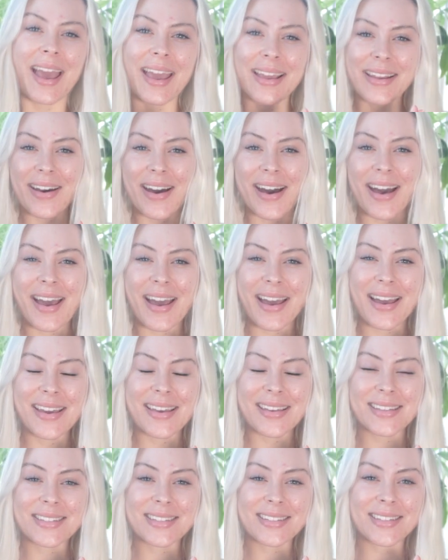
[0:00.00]

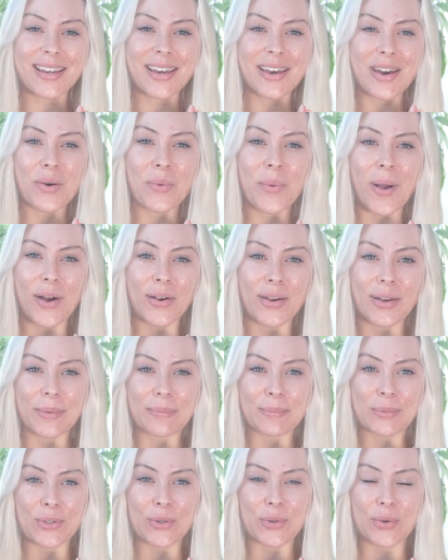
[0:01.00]
Guys,
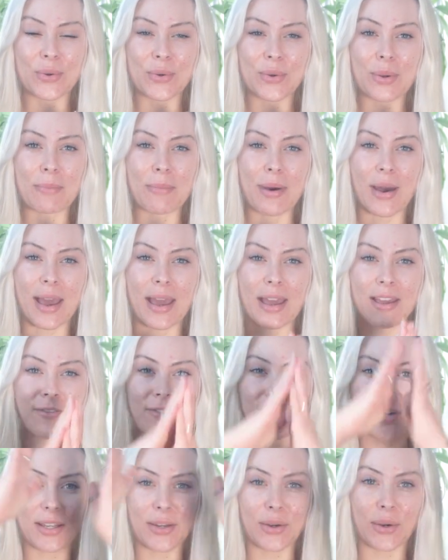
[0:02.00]
welcome to my
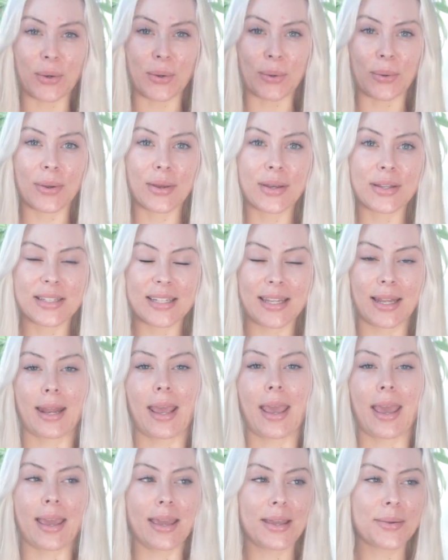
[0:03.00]
video
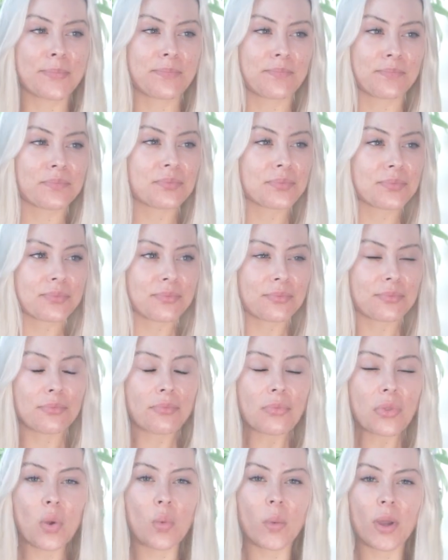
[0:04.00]
today.
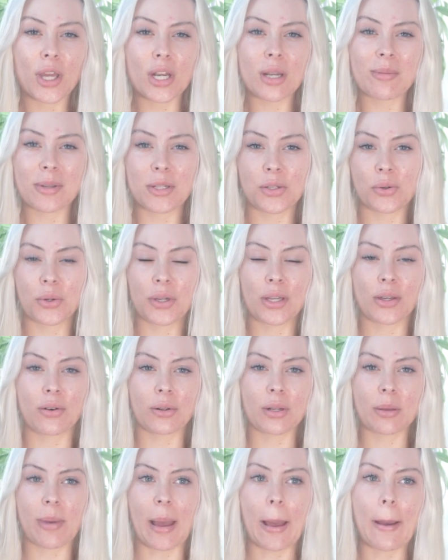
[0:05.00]
We're going to be talking
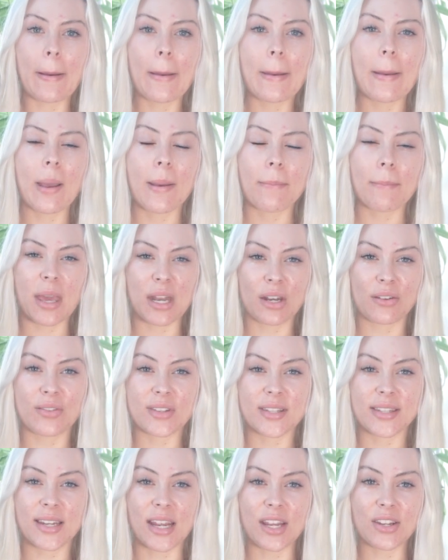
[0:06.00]
all about
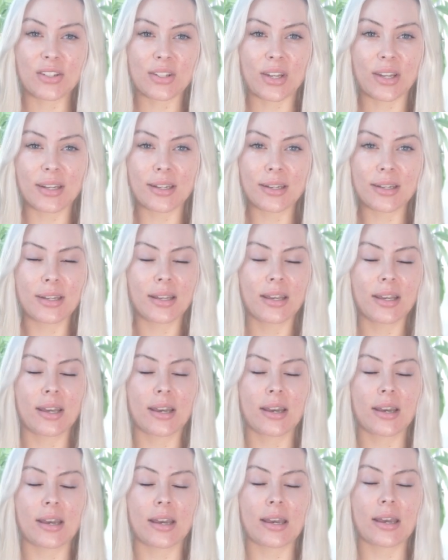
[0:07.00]
manifestation
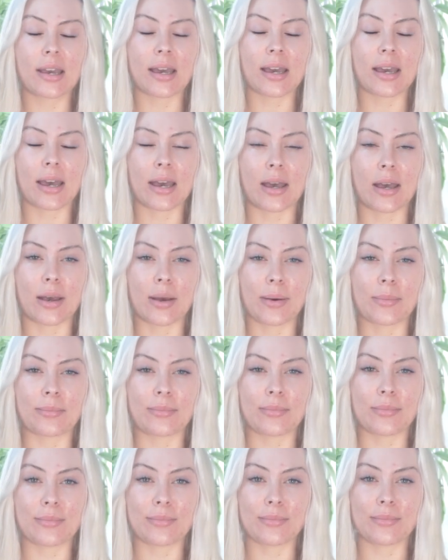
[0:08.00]

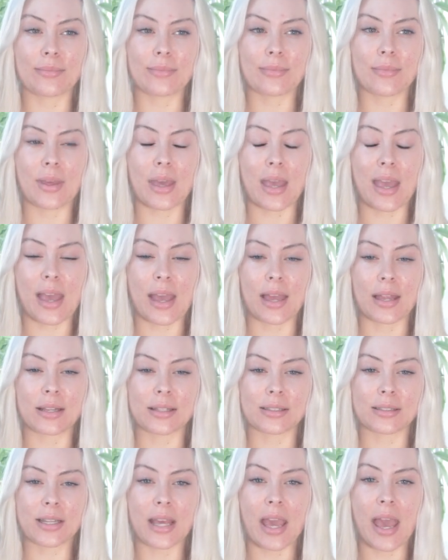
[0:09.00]

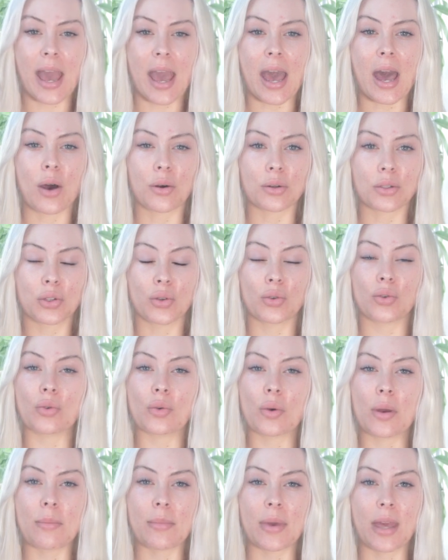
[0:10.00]
and how
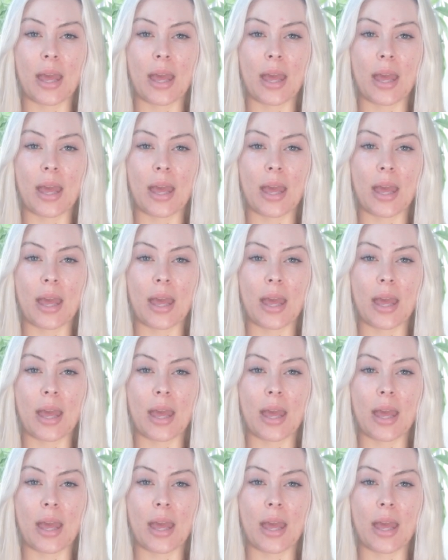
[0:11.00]
to